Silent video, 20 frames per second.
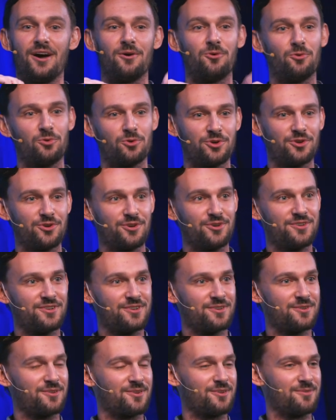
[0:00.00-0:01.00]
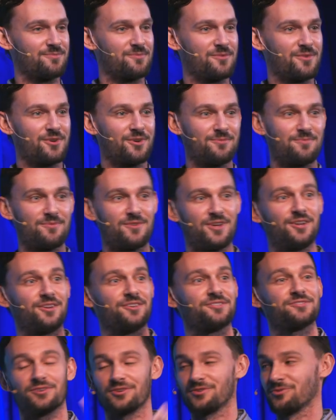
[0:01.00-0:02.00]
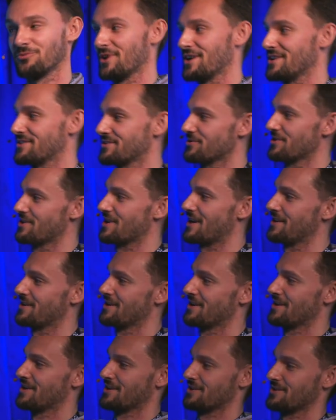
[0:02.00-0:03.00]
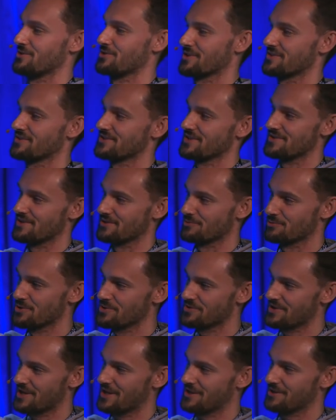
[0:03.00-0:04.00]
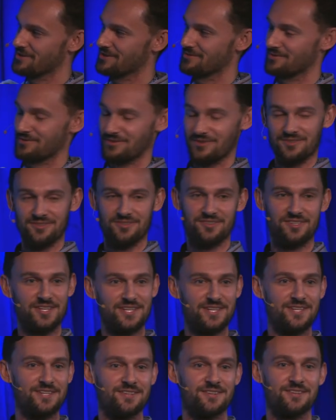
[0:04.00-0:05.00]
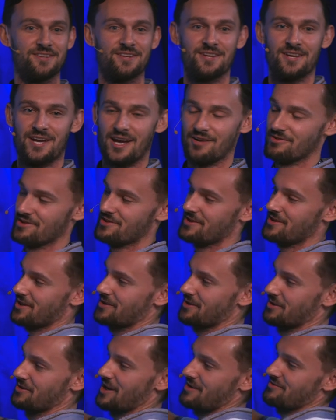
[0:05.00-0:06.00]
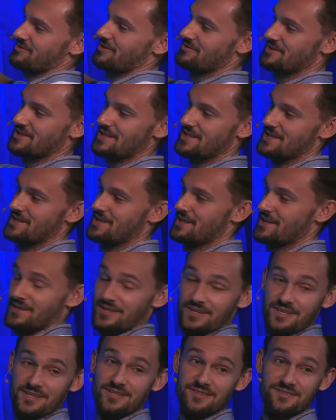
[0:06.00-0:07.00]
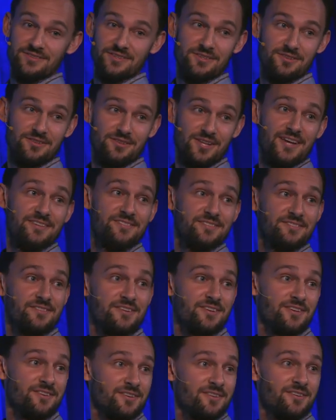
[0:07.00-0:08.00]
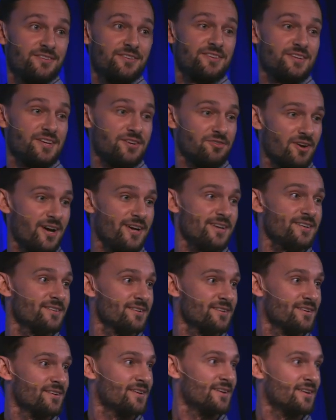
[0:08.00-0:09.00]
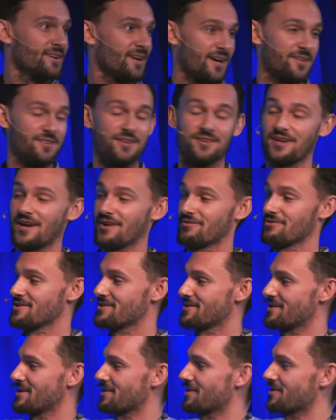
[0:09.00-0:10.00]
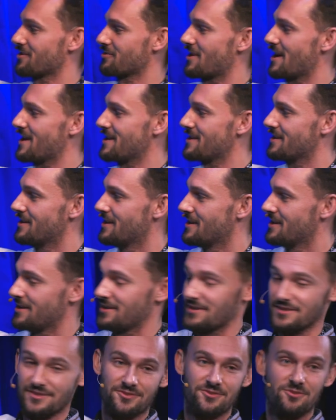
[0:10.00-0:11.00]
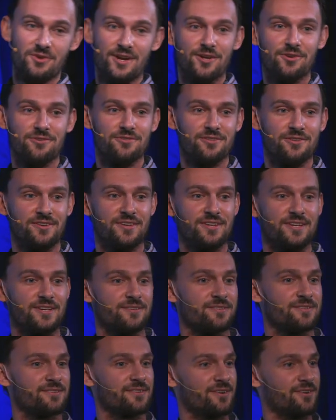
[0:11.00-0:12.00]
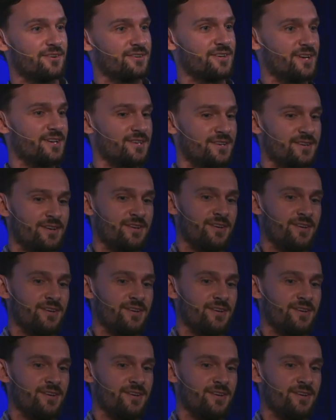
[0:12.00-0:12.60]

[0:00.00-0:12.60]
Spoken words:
ordered in a certain way so that you can see the root there, D. Everything on the left of D is less than D, right? And then everything on the right is greater than D, okay?